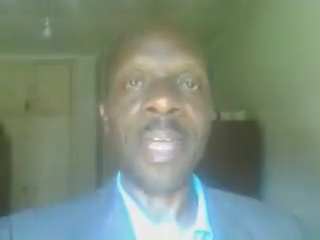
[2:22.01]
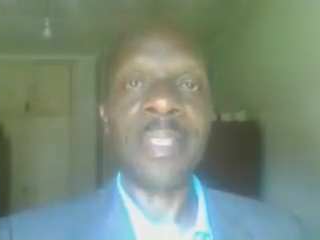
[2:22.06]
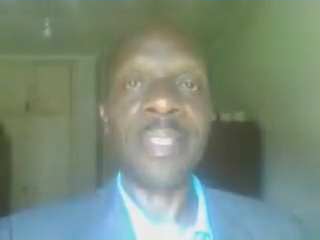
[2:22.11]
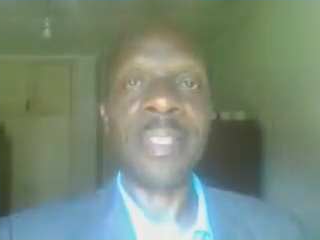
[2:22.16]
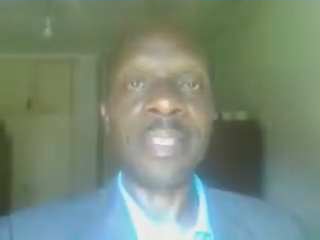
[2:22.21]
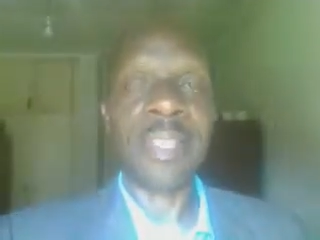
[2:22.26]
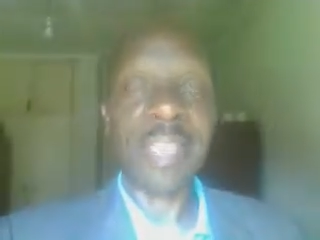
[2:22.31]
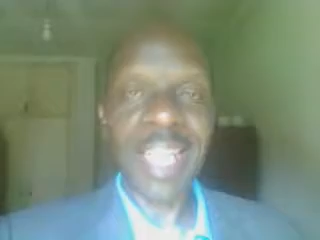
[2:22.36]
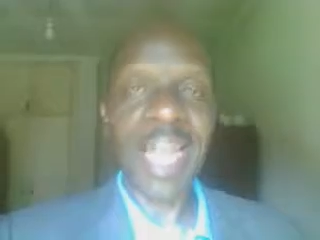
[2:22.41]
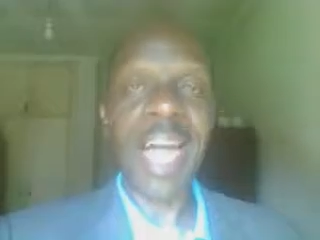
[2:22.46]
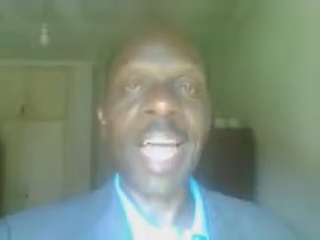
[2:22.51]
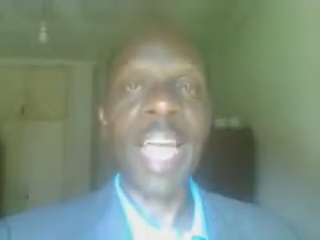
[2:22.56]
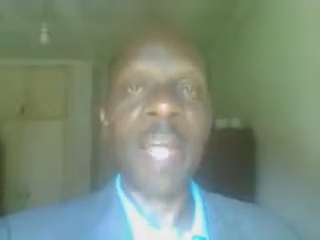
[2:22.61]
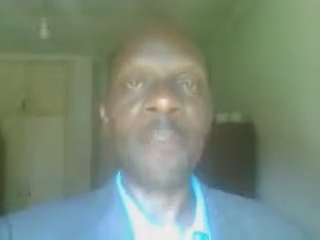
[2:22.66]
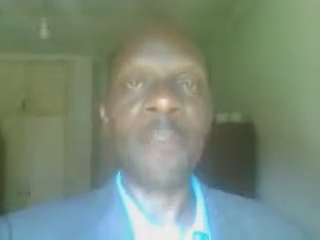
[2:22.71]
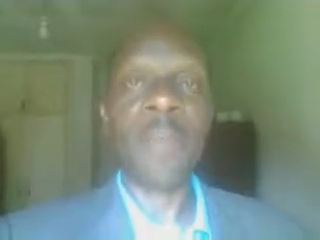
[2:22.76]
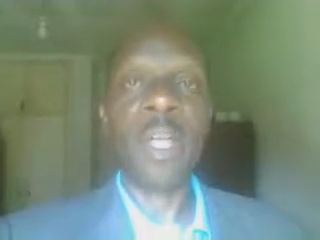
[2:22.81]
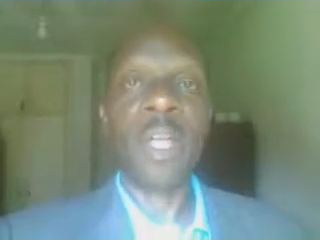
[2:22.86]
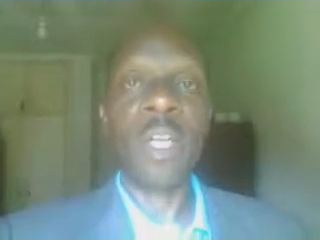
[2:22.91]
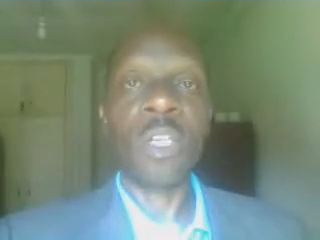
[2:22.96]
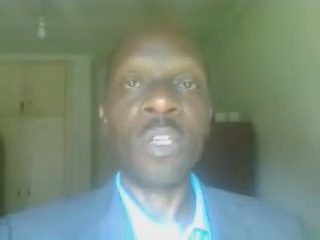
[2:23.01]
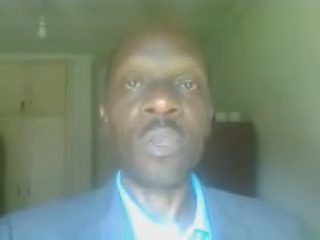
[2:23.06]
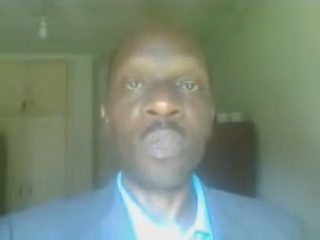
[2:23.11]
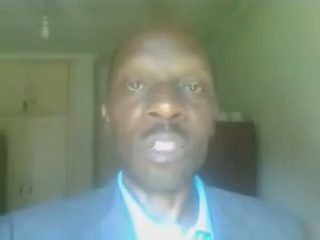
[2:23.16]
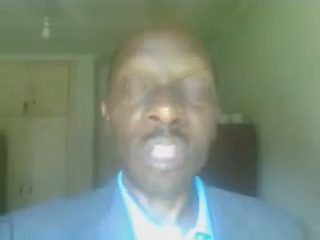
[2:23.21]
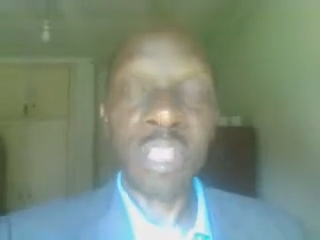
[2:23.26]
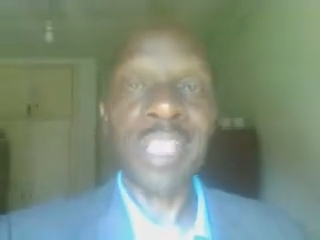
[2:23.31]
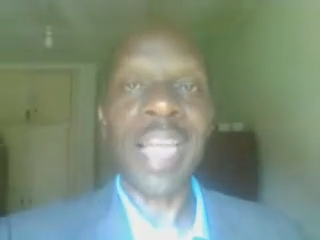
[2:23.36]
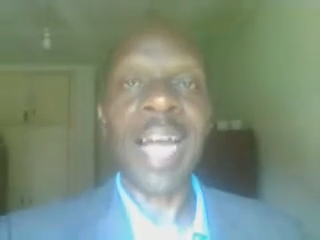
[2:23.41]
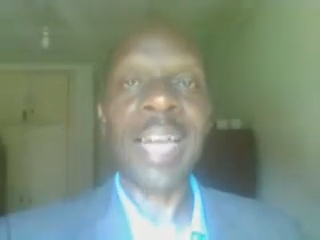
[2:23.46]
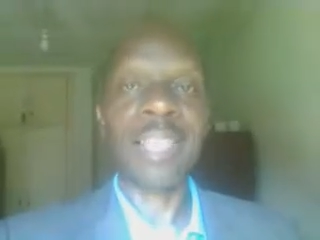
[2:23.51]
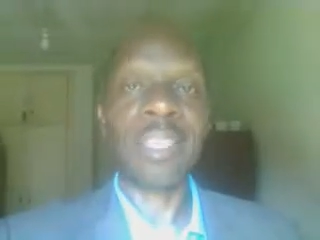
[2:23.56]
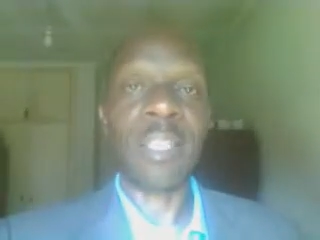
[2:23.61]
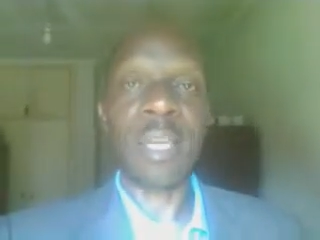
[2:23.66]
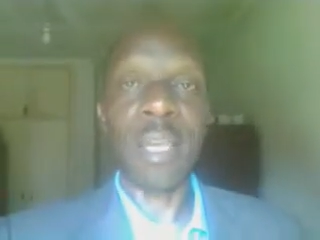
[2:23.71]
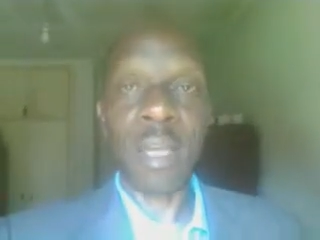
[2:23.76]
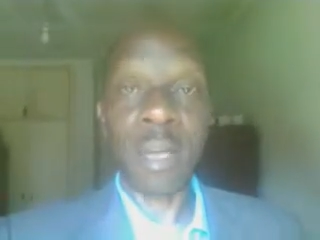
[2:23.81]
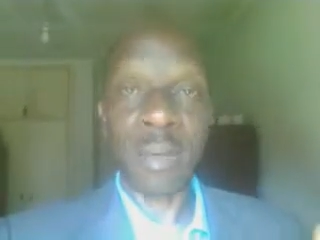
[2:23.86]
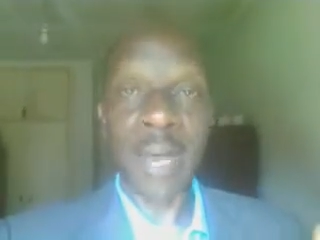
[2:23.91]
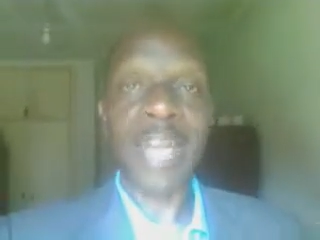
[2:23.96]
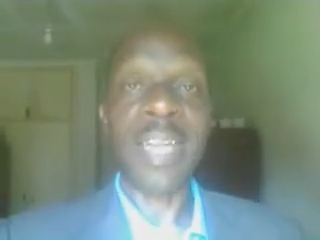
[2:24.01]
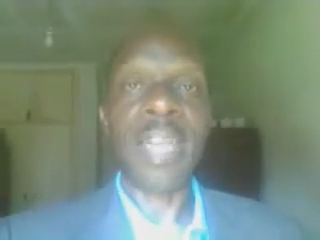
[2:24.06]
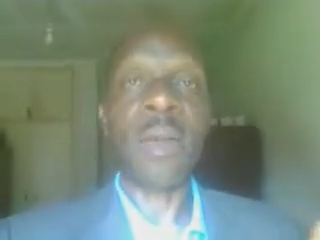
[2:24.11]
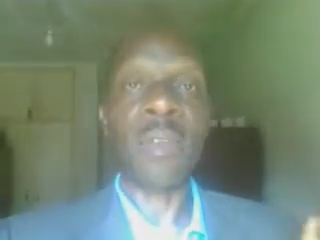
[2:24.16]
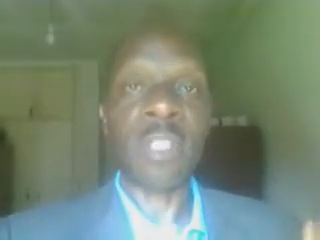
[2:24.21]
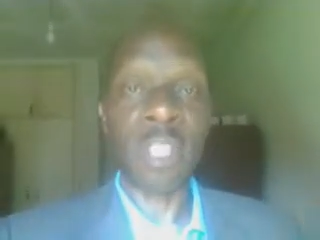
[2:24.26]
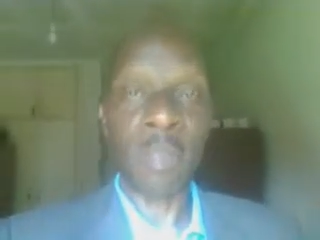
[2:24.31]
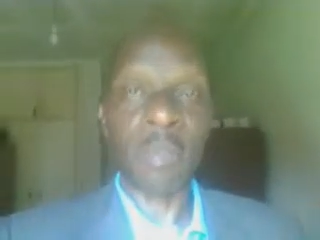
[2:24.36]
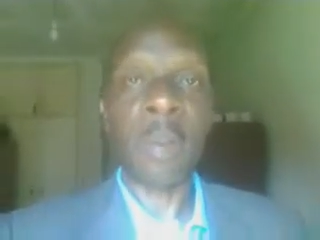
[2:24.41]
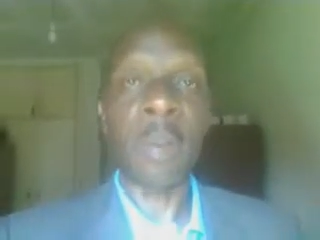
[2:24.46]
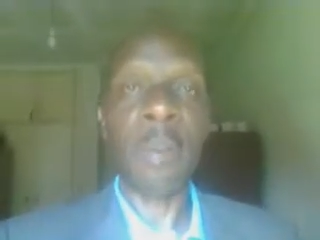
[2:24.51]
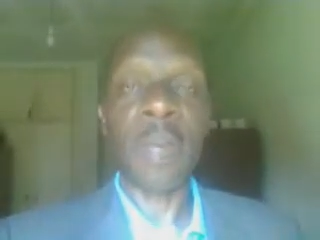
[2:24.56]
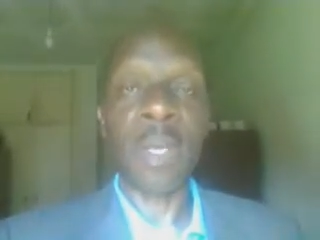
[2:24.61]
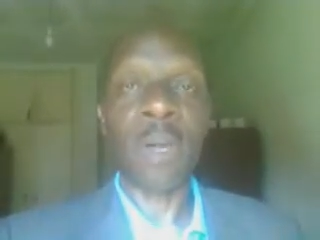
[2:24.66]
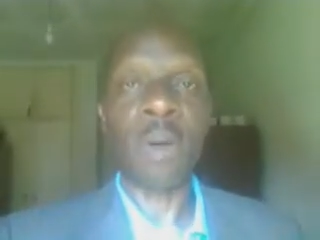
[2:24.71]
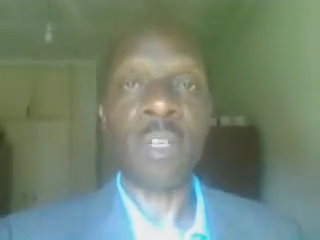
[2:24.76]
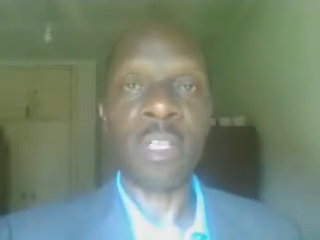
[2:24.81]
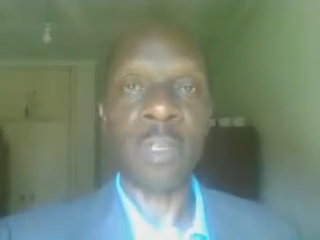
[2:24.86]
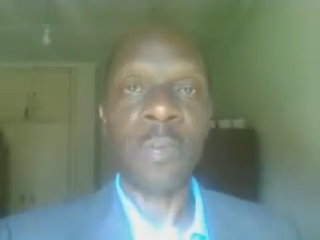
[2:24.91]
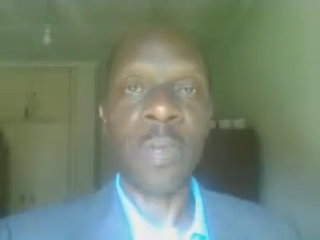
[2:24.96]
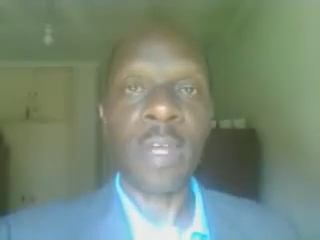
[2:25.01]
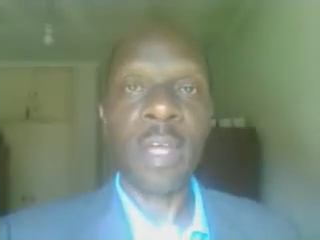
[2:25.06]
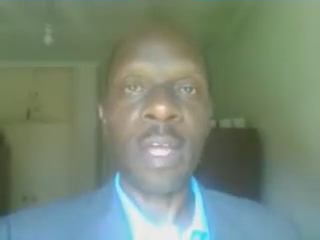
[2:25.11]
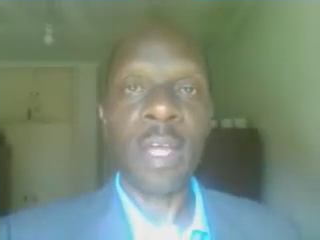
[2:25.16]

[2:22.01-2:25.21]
it is time to start right now in Zimbabwe because